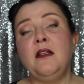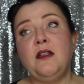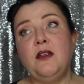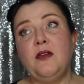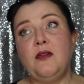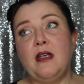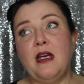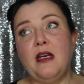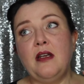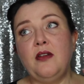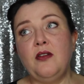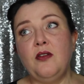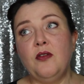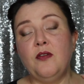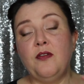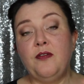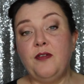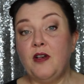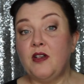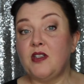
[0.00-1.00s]
you get your
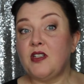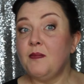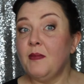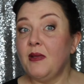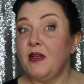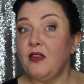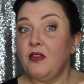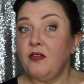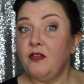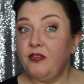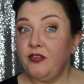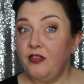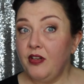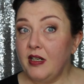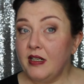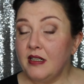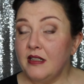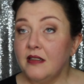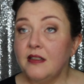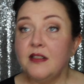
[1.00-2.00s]
first month
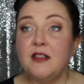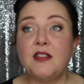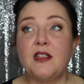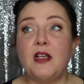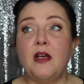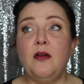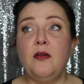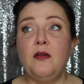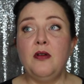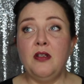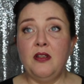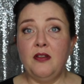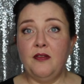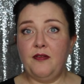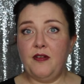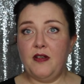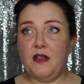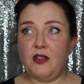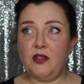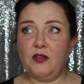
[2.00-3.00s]
free. So the
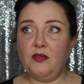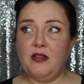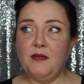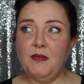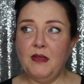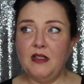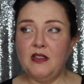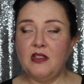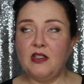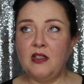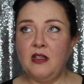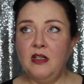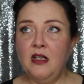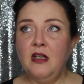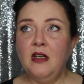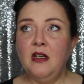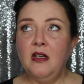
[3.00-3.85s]
first 3 months,